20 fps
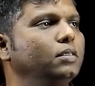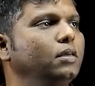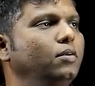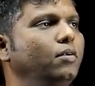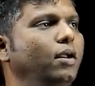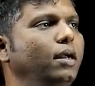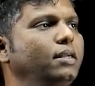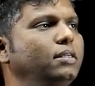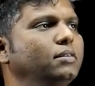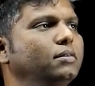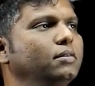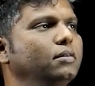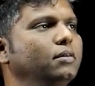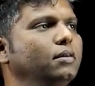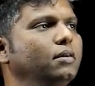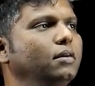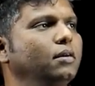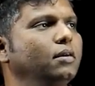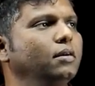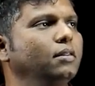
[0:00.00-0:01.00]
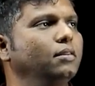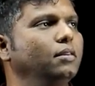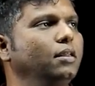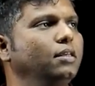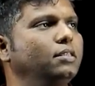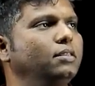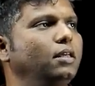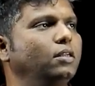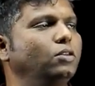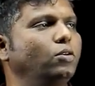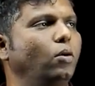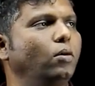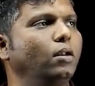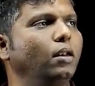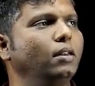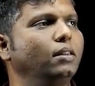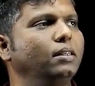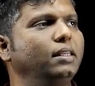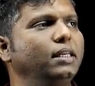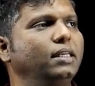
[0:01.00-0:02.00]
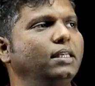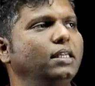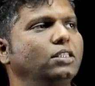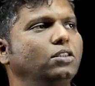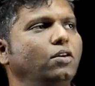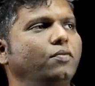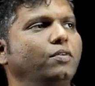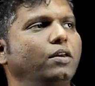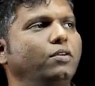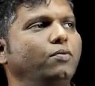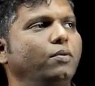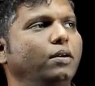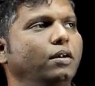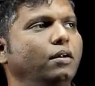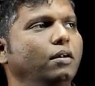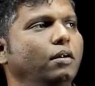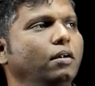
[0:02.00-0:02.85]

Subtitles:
right? This is the total thickness of that one.